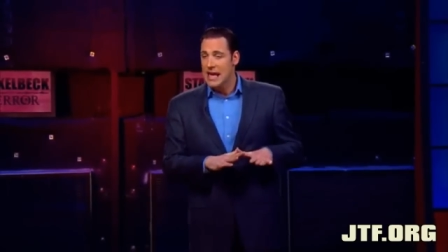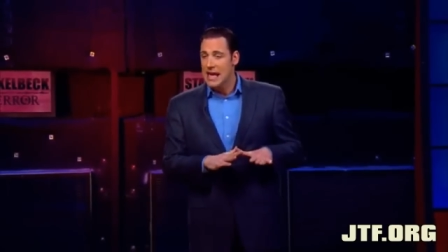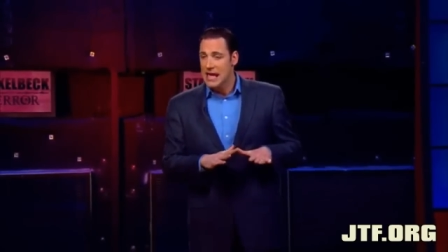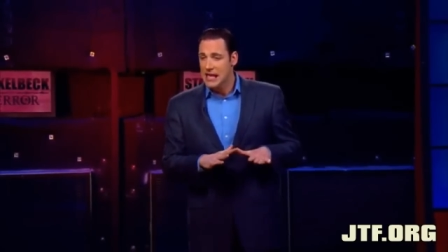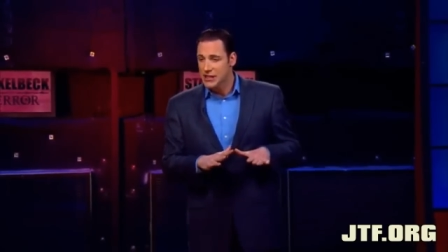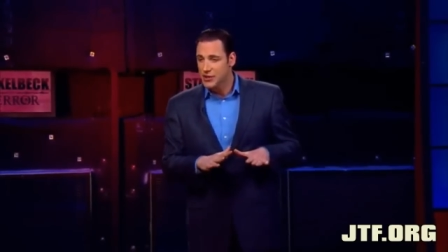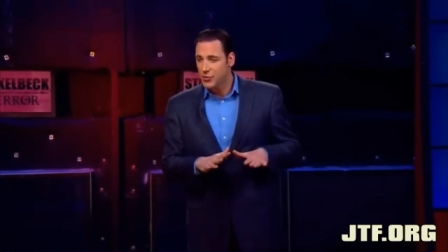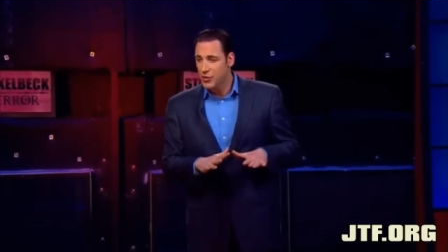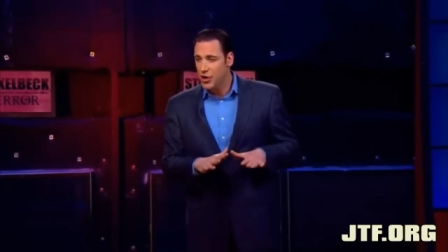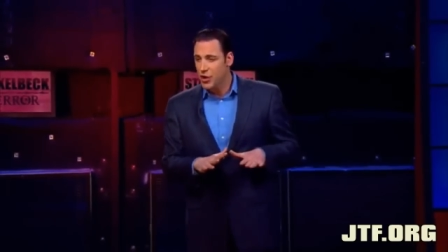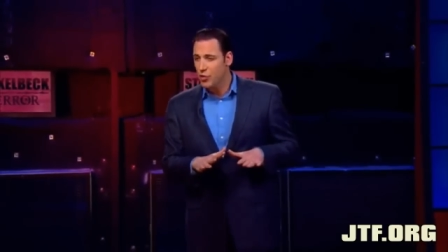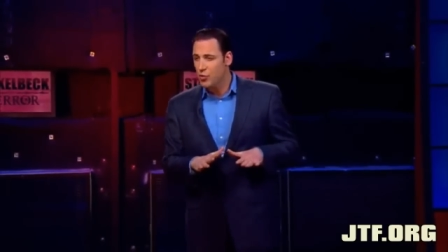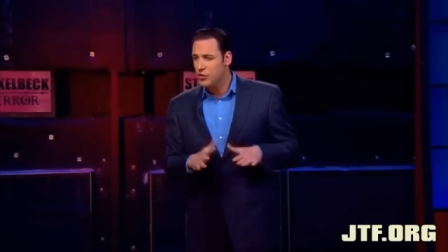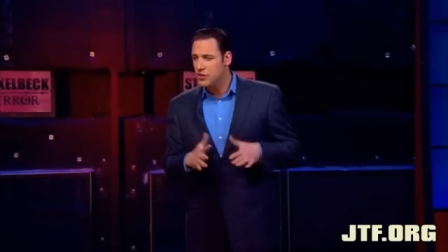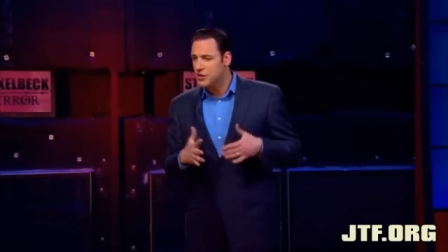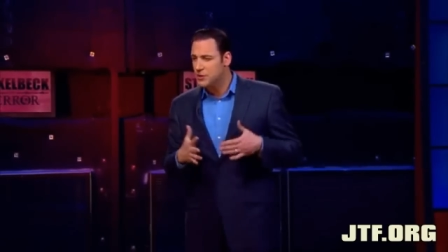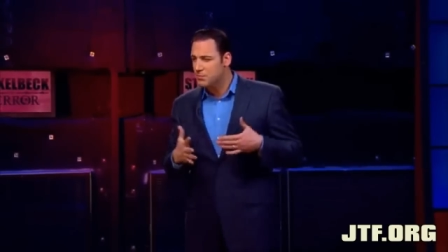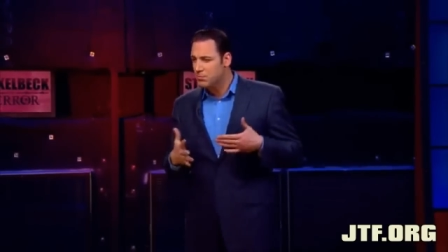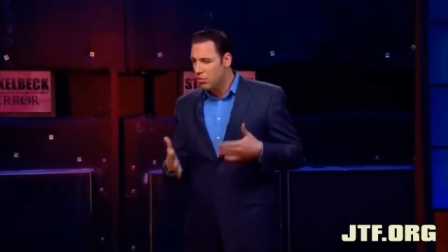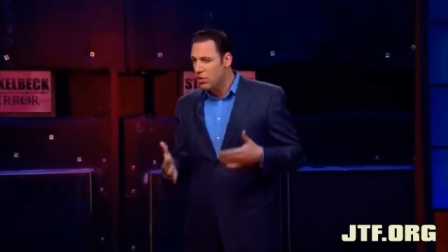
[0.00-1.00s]
Israel
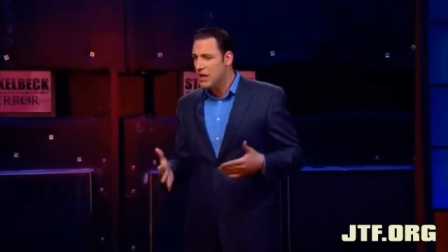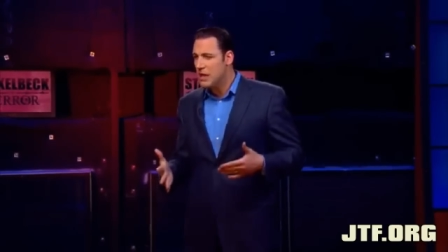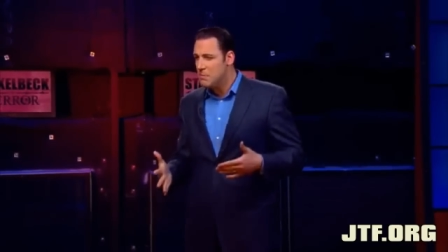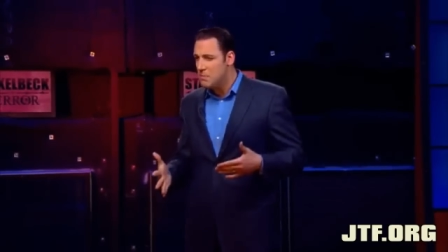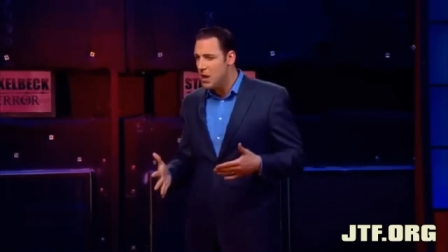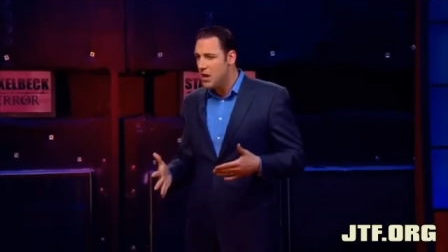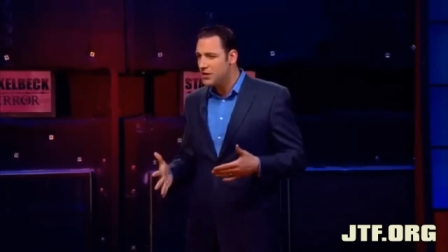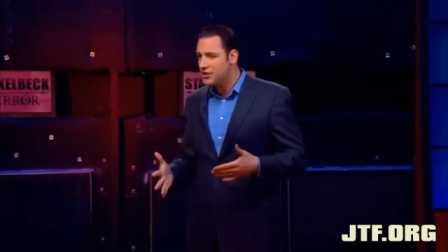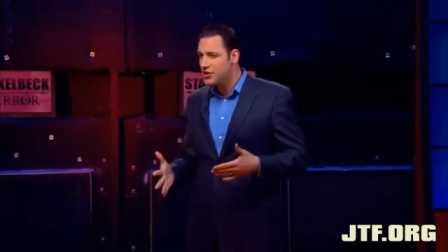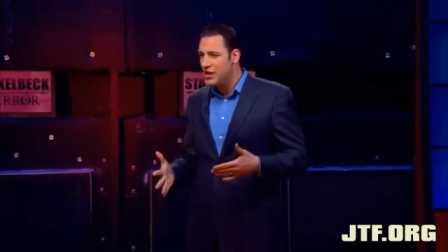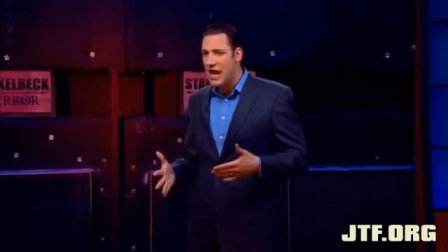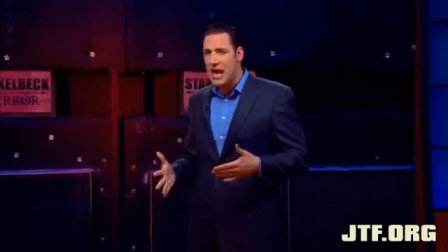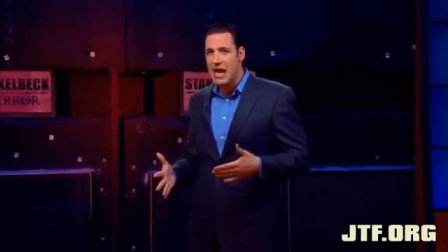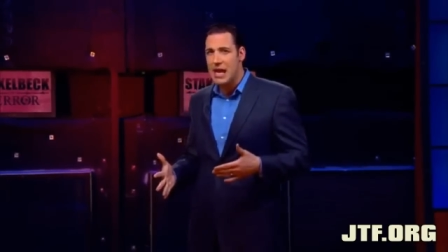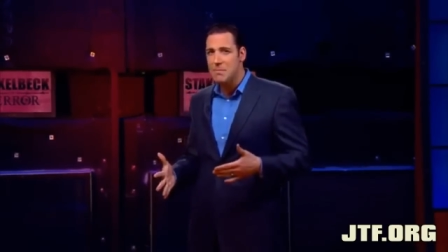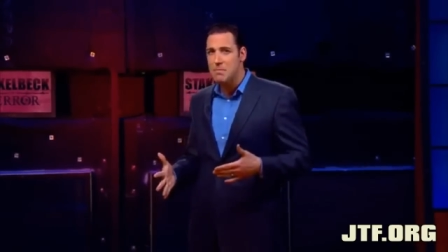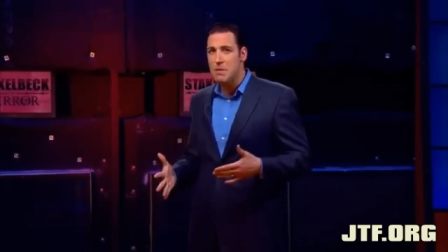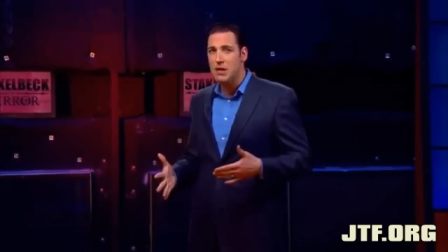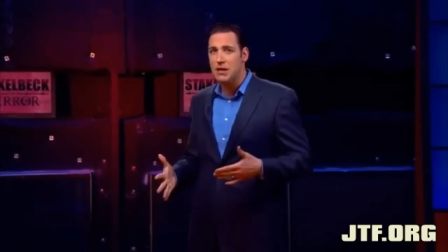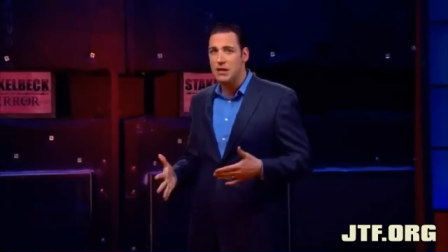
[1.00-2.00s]
was pretty much
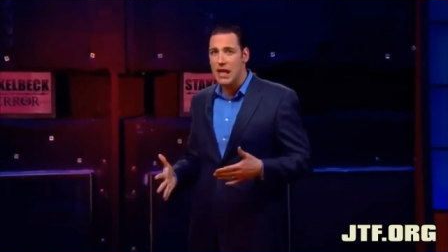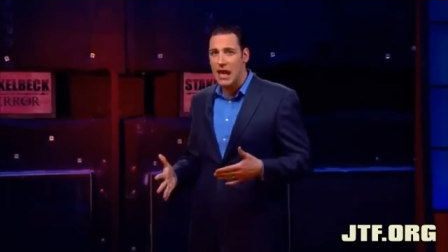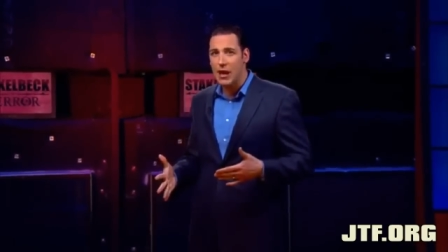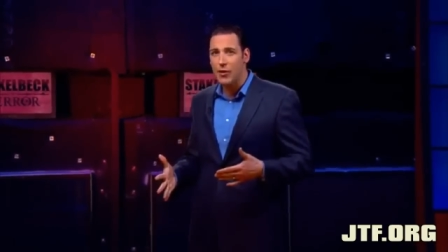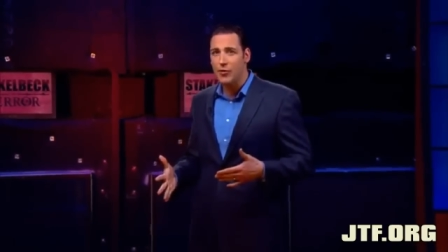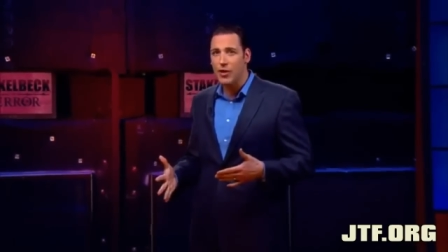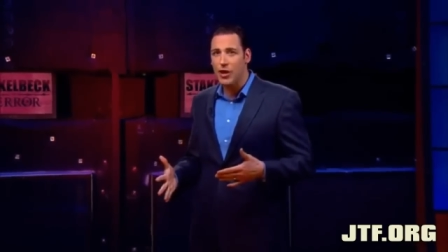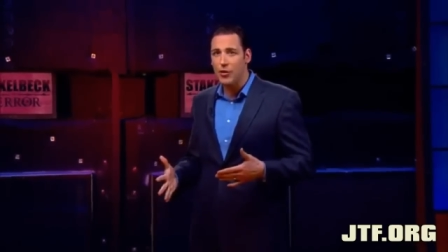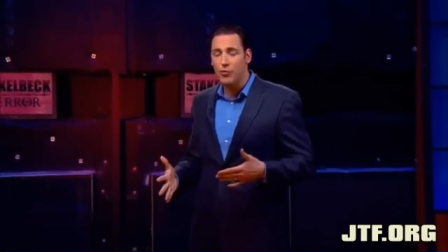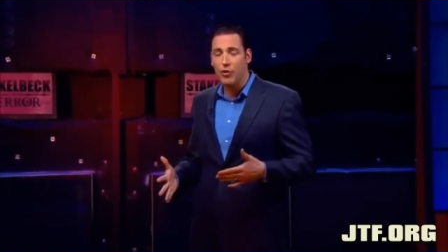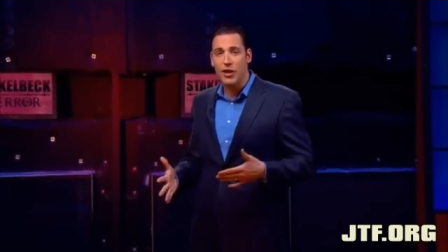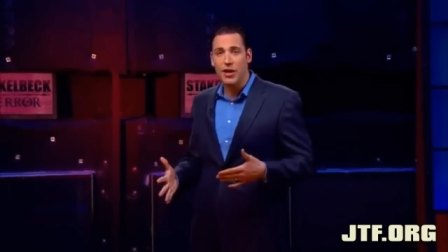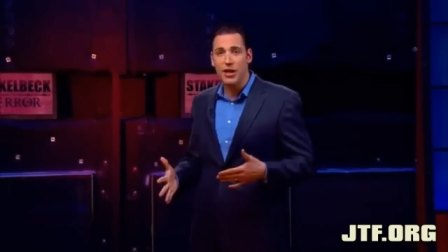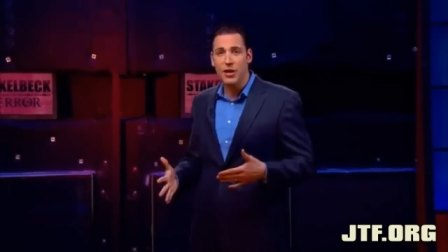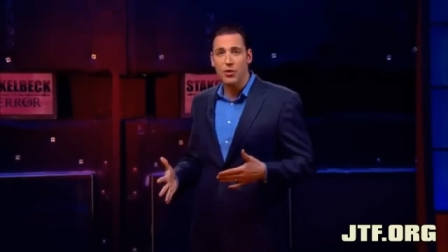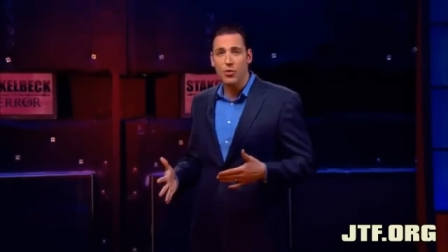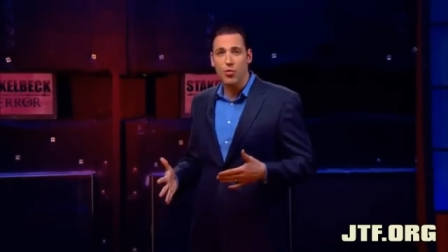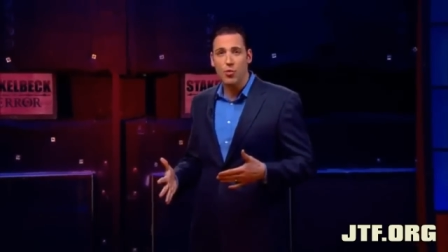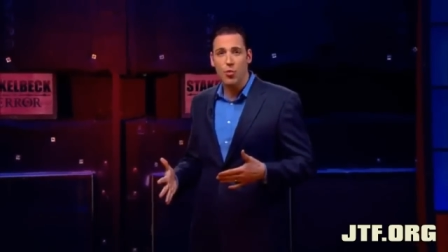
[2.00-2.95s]
a malaria-ridden